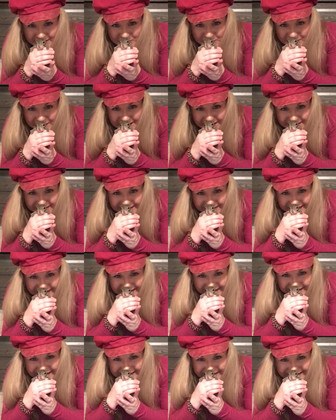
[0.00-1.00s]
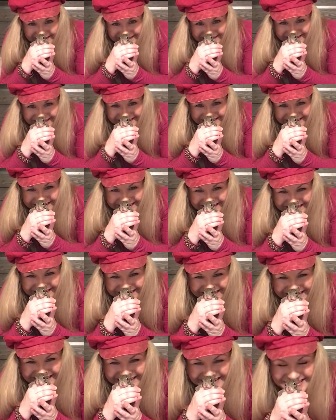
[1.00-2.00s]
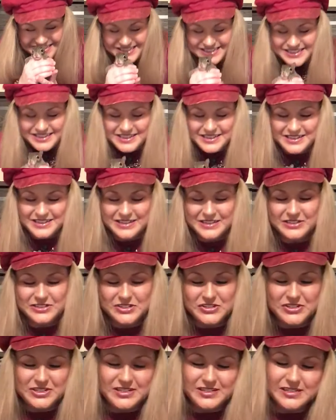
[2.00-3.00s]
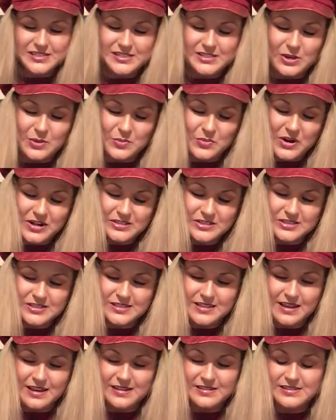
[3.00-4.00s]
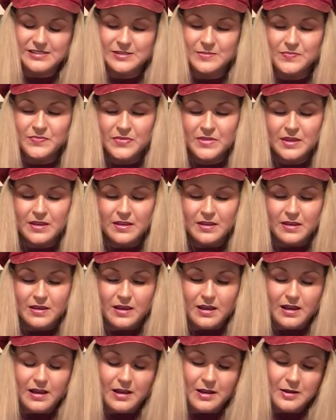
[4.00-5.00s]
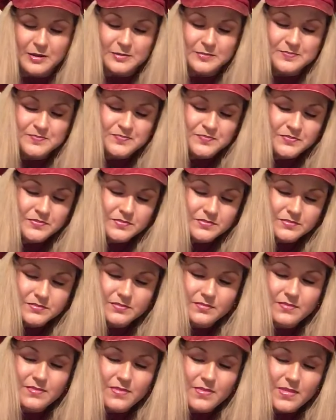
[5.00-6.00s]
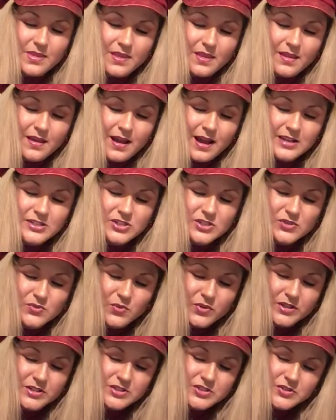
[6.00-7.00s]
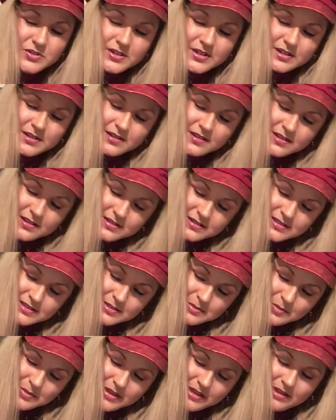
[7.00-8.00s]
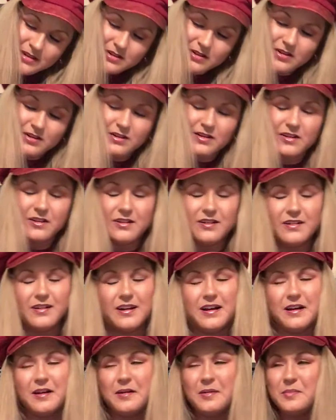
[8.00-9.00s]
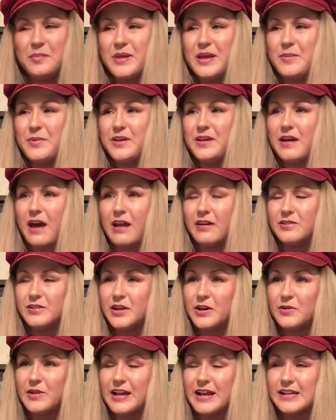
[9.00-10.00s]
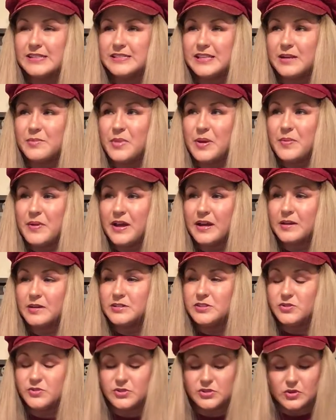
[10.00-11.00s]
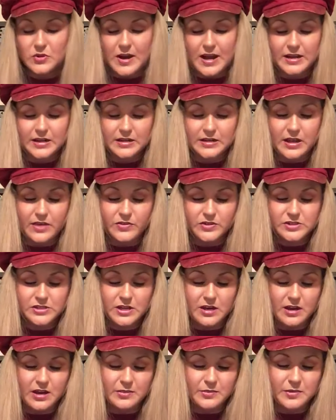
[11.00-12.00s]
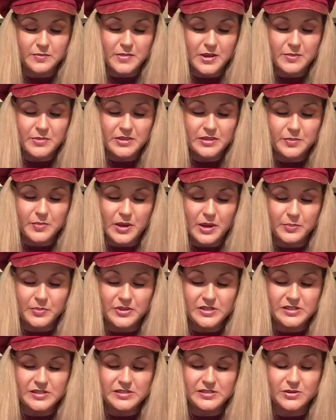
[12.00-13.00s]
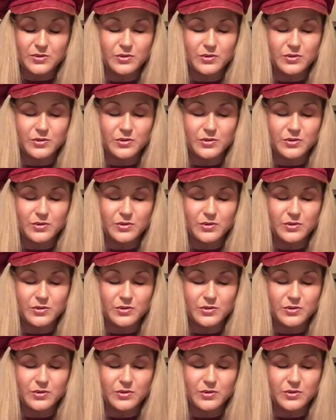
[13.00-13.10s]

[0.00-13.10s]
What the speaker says: What do you think? Huh? She is so precious, guys. I just wanted you to to meet her. Maybe, I don't know, like I said, maybe I can do Scrat another time, and maybe the puppies.